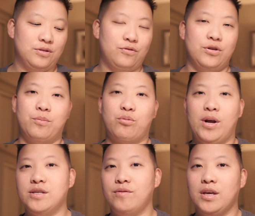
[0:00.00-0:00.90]
for the
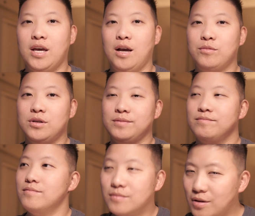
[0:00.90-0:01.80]
price of the camera,
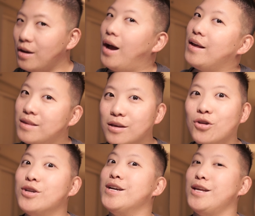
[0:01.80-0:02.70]
I think
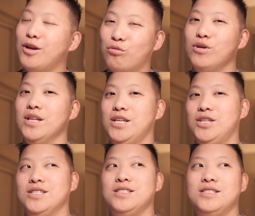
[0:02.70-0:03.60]
you're getting a really
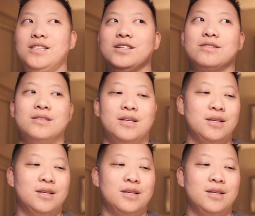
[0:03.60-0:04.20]
good deal.